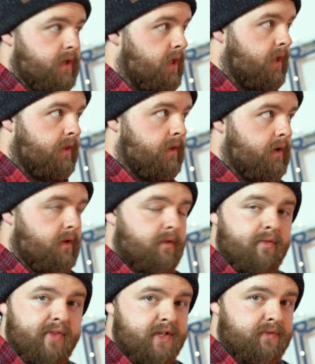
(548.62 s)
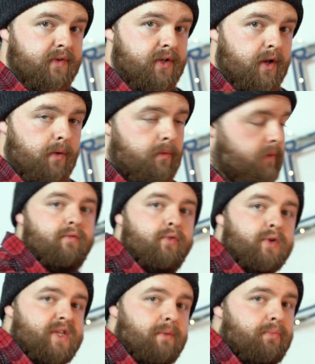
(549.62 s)
in this video. For
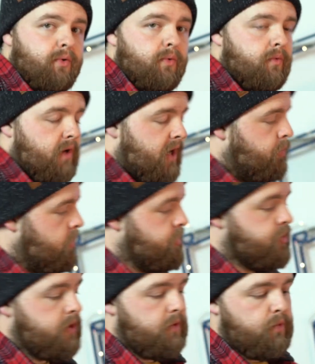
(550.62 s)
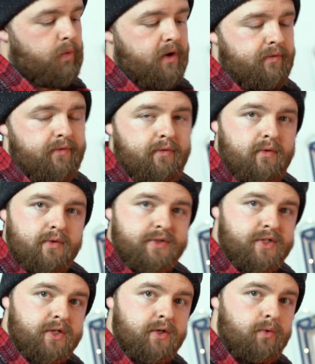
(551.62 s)
example, I was shooting with
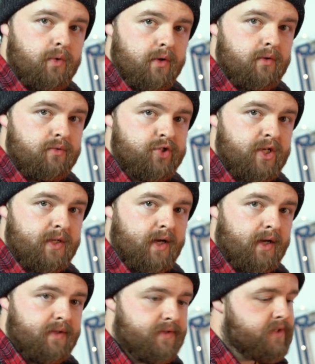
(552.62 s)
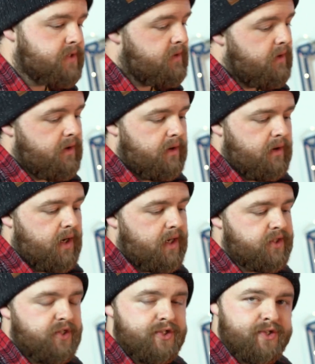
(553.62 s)
2 G9s. I
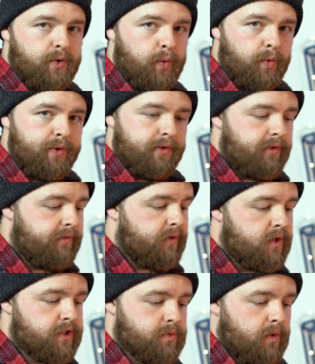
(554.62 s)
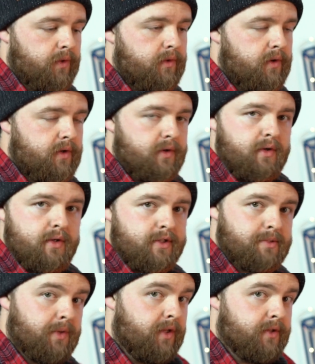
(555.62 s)
actually sold the first one
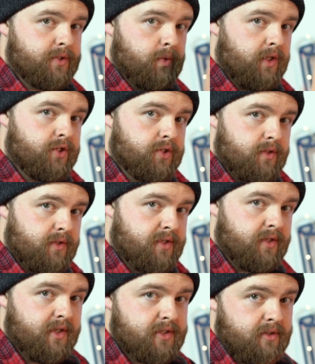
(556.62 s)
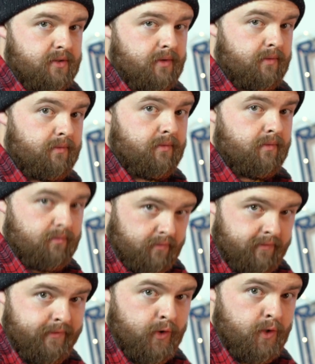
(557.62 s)
to make the switch to this
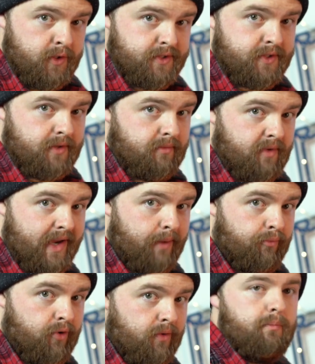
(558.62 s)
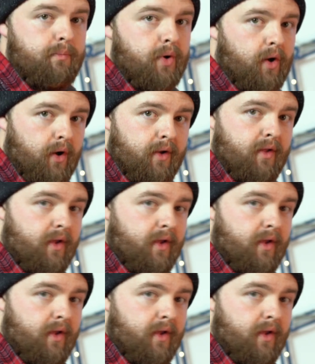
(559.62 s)
first camera, but